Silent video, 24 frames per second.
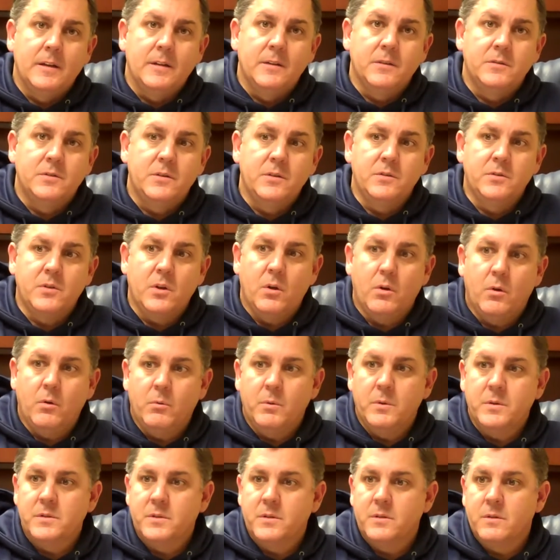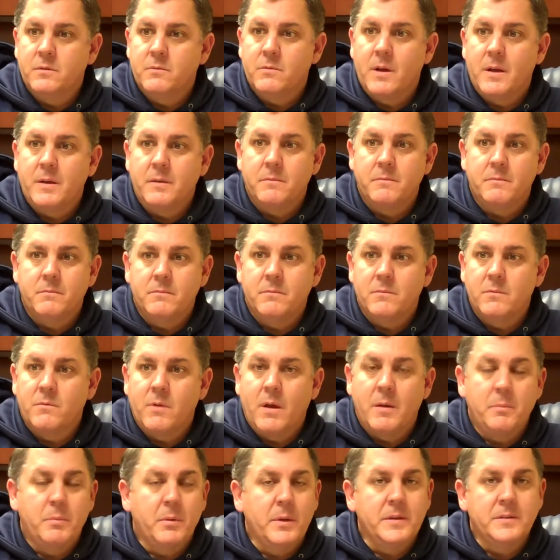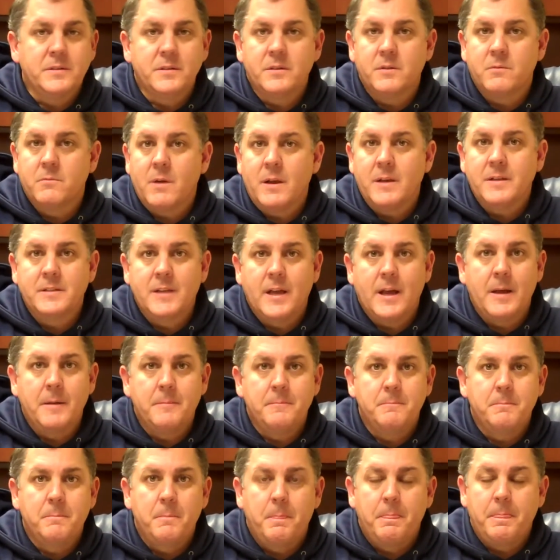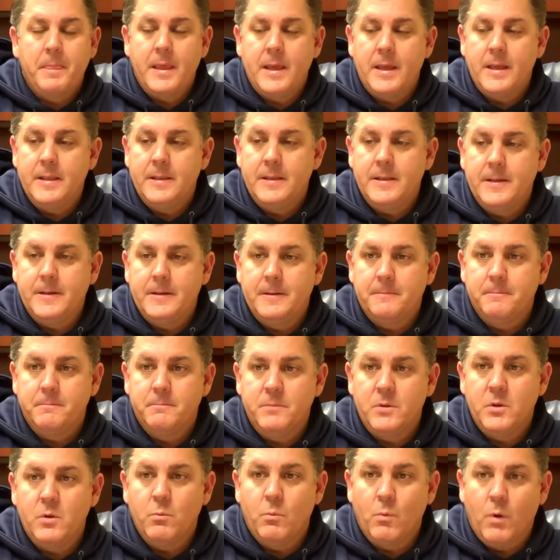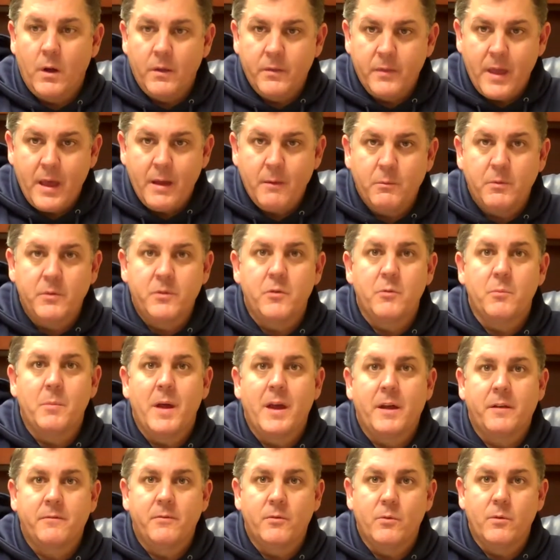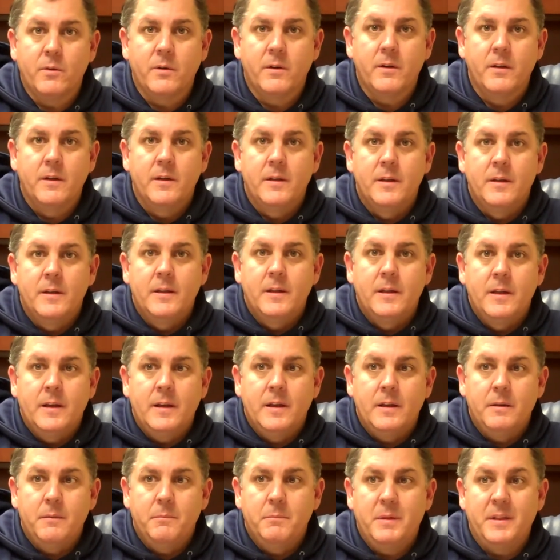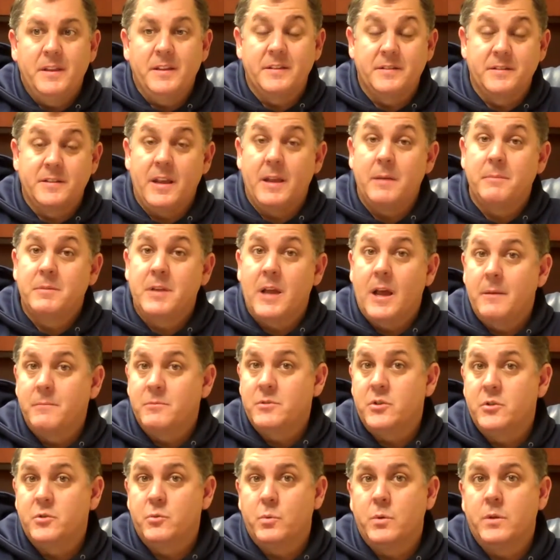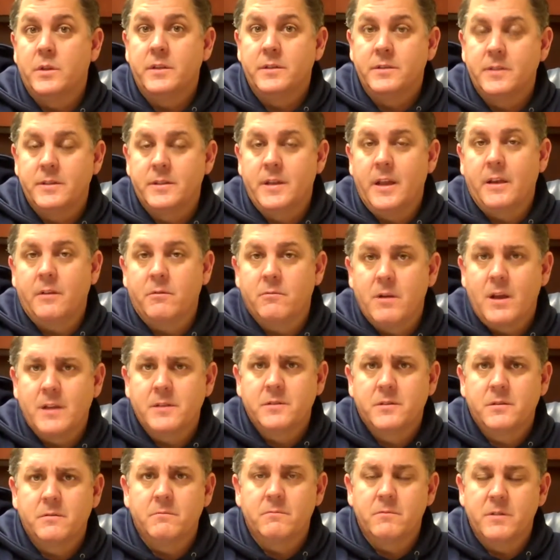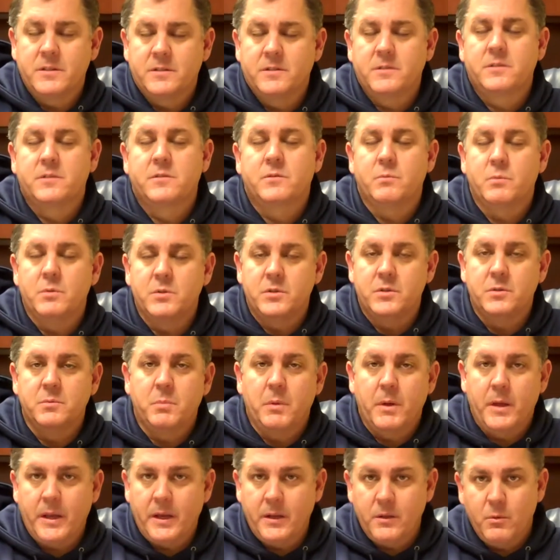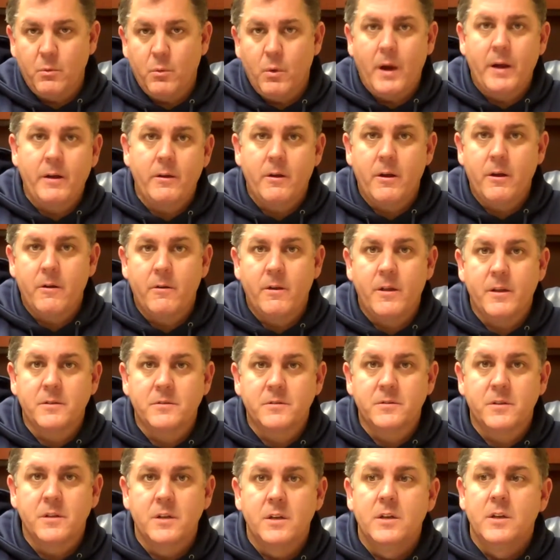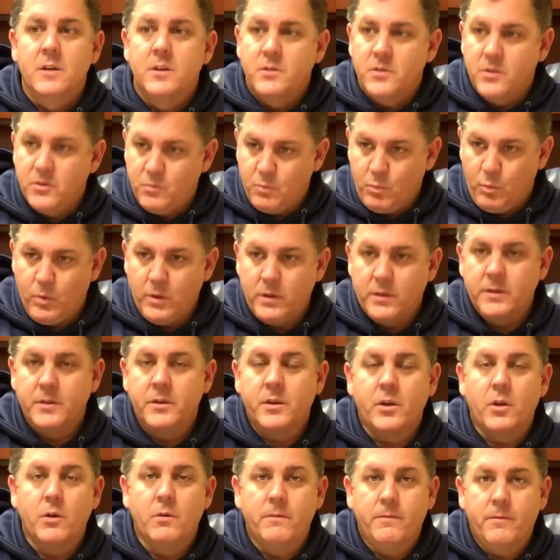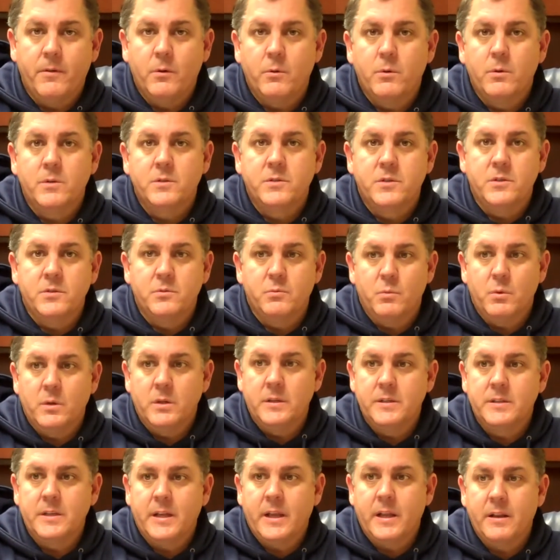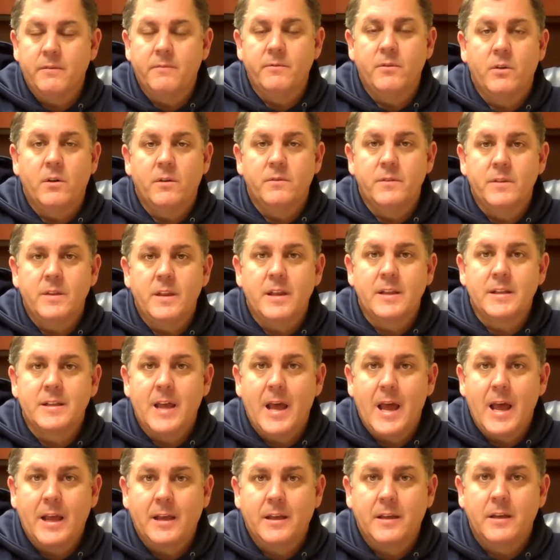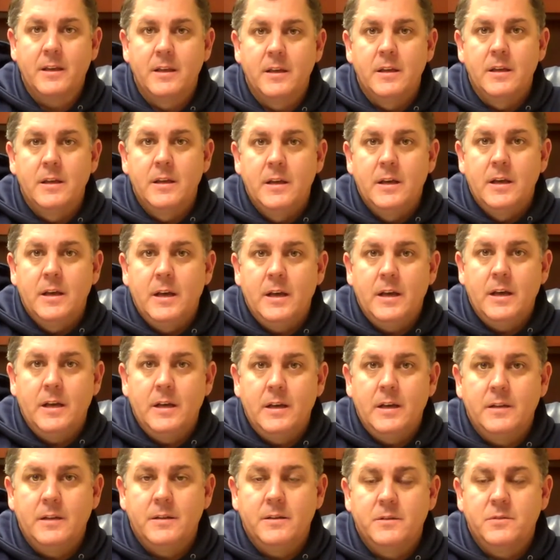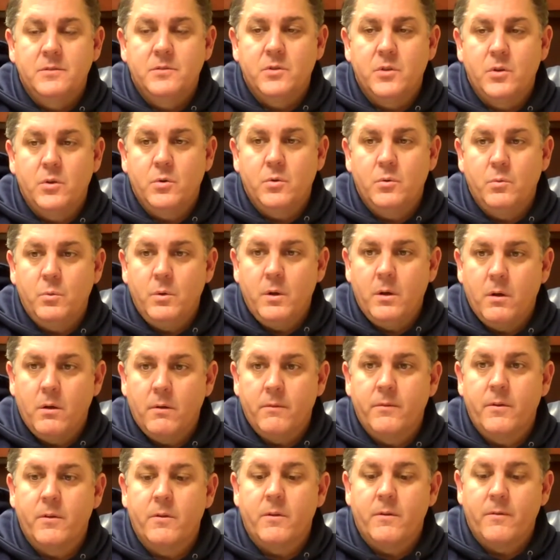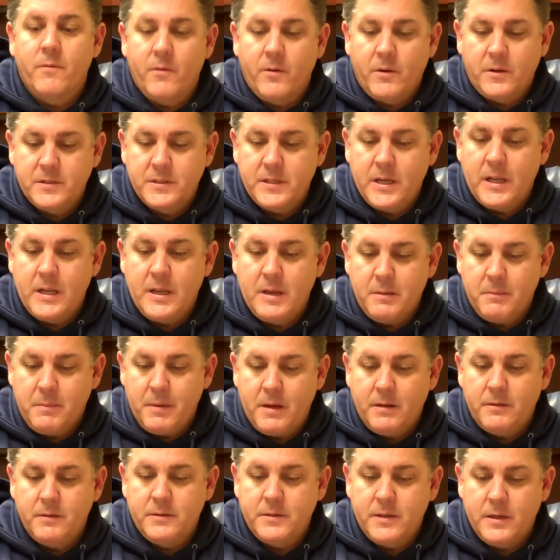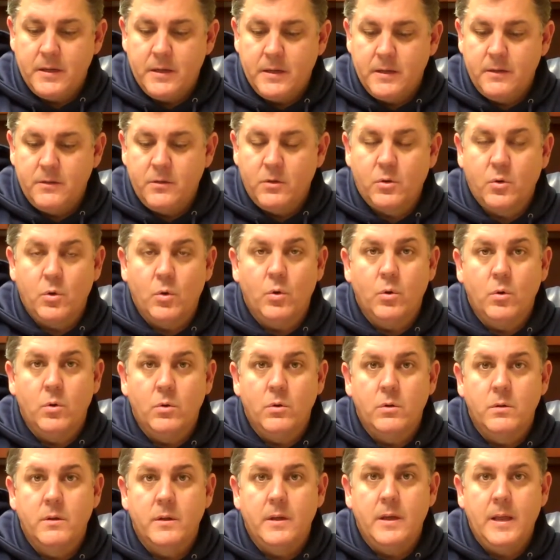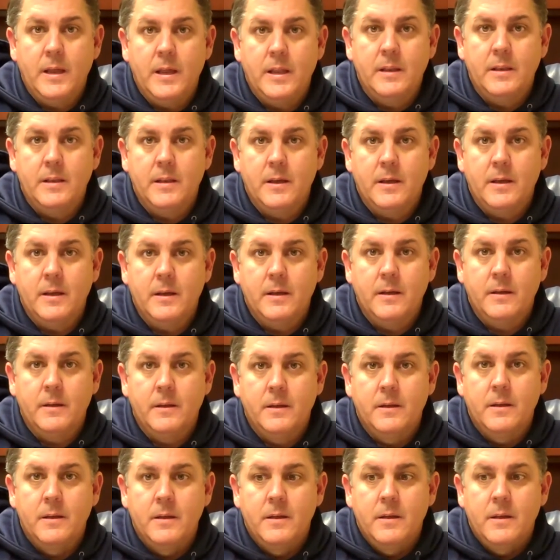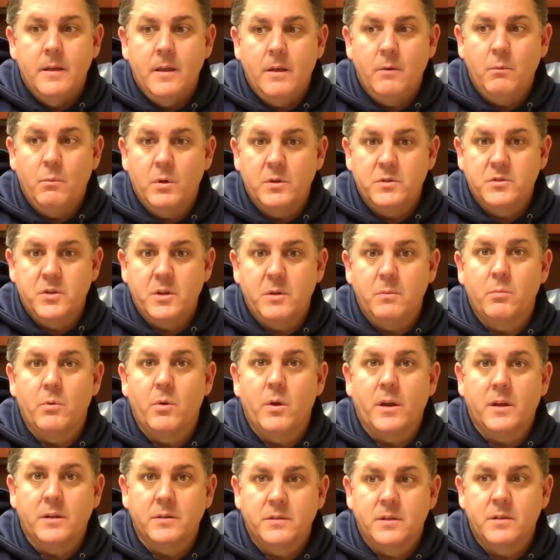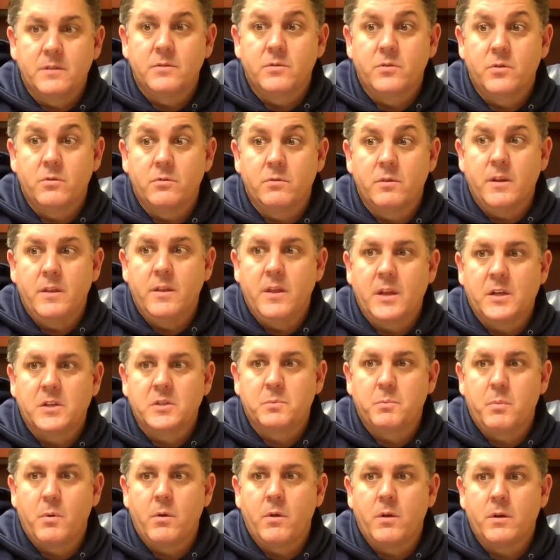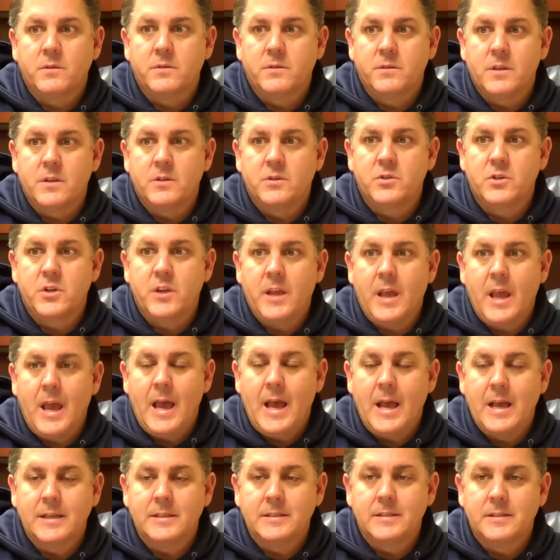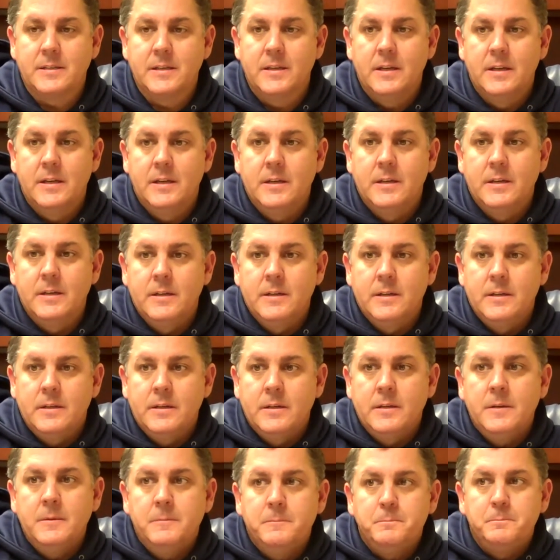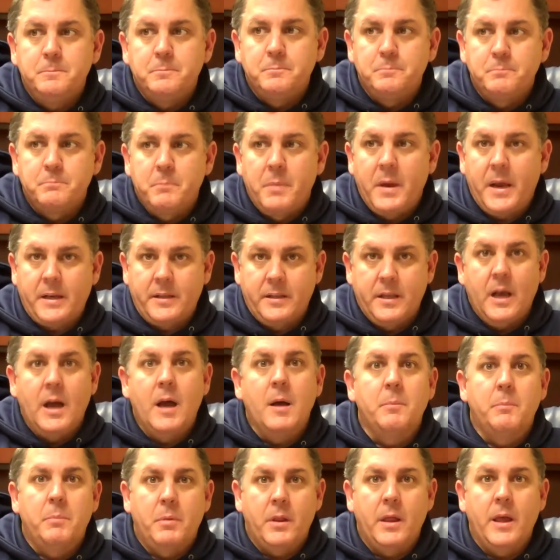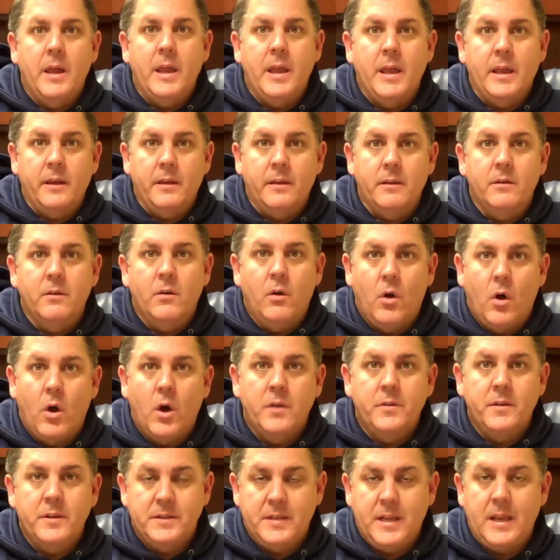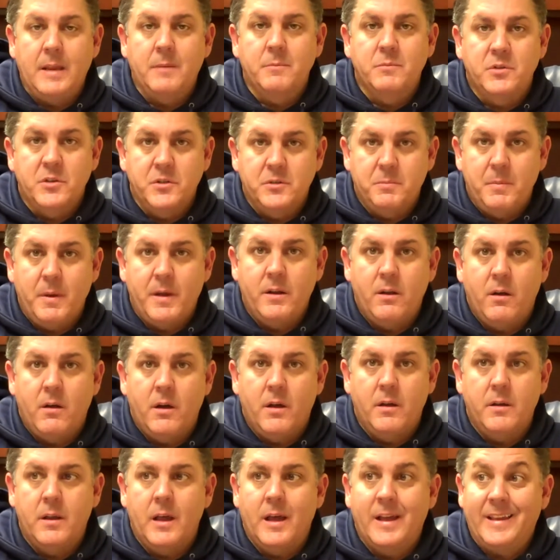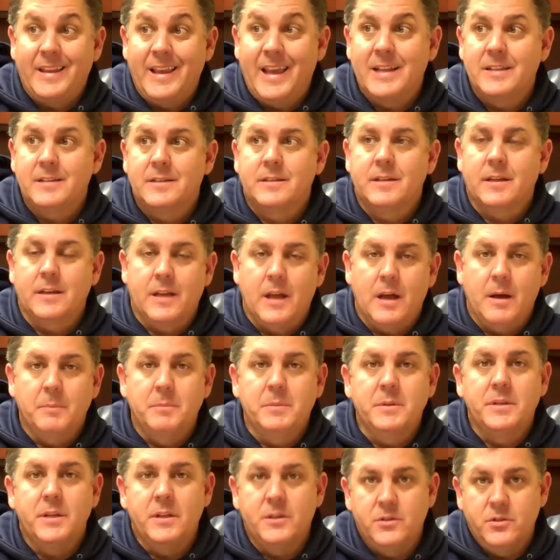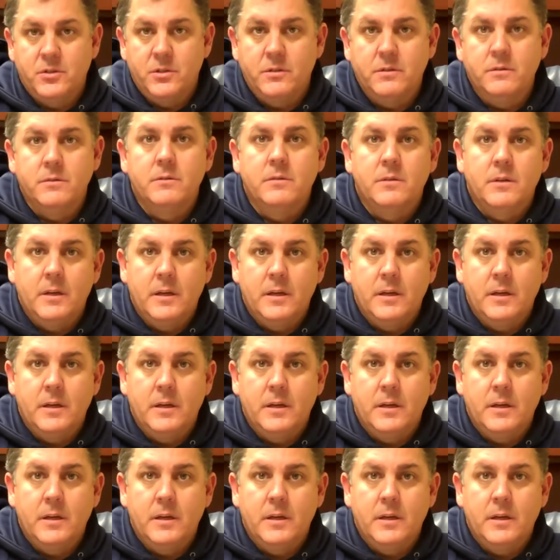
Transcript: She's always in the right the right place at the right time, and um, you want that with your back four. But at the same time, she's willing to take res- risks when she's playing in the wider areas. She's willing to go forward. She's willing to get involved in the attack. Uh, so we are very, very excited about uh, Nicole and uh, and what she brings, and certainly the experience that she has picked up playing on the team she's been on against the competition.